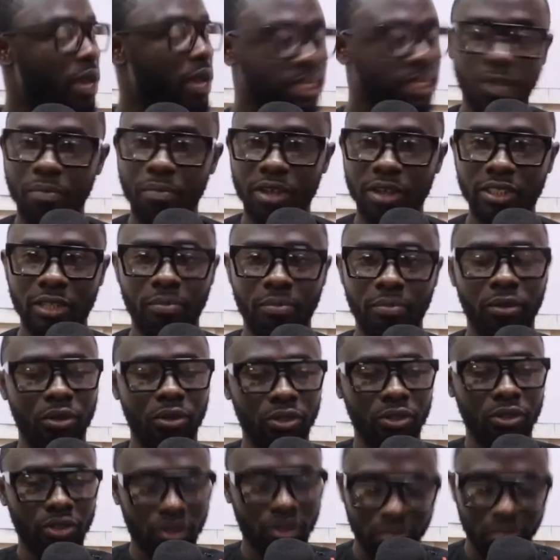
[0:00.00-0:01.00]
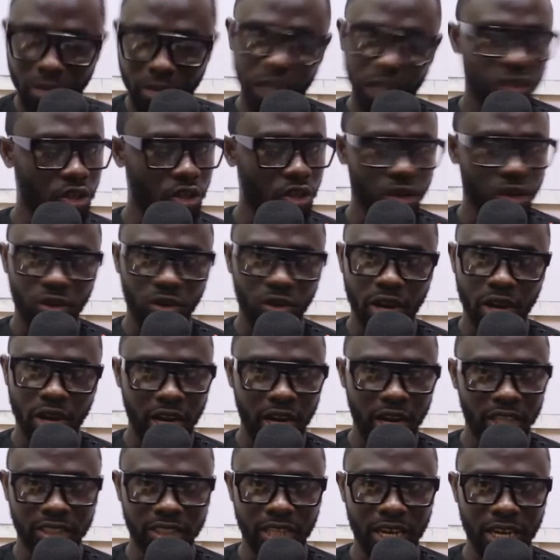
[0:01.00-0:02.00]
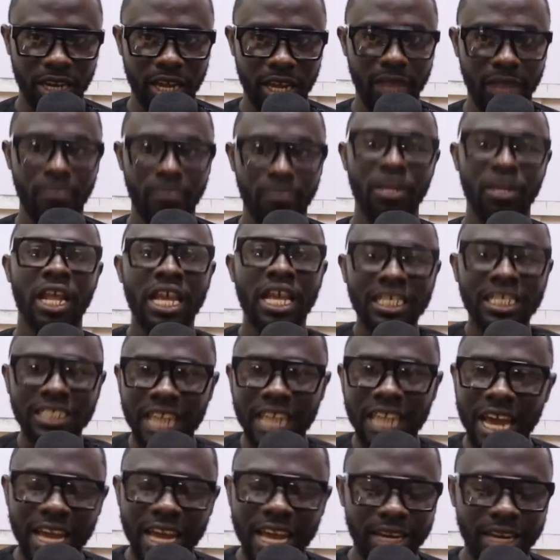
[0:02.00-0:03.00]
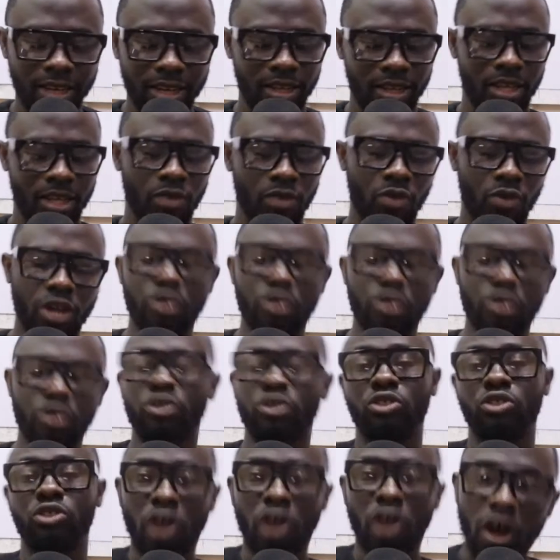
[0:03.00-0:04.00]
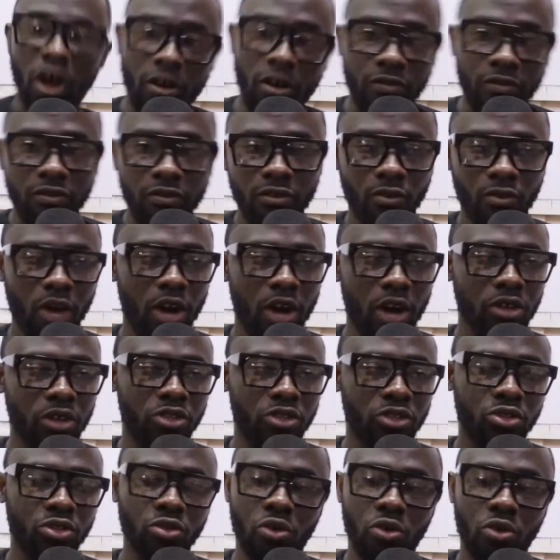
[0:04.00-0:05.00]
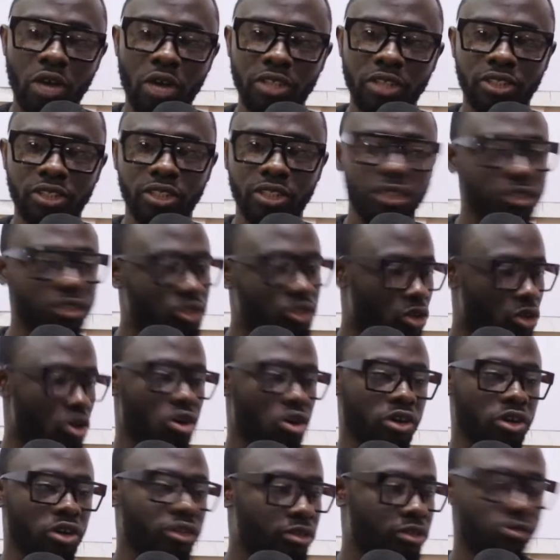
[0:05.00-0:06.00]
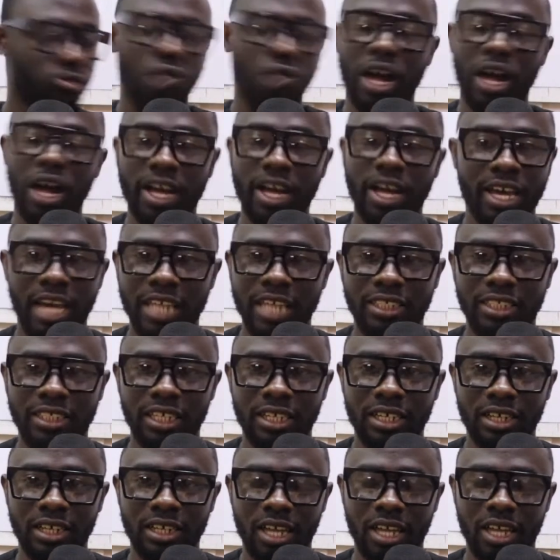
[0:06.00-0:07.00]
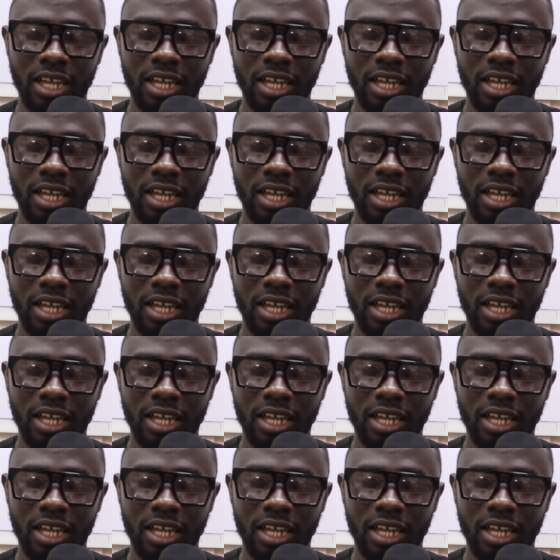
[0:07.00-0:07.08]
principles, make sure you understand them. Then, when you solve one or two questions or one a single kid's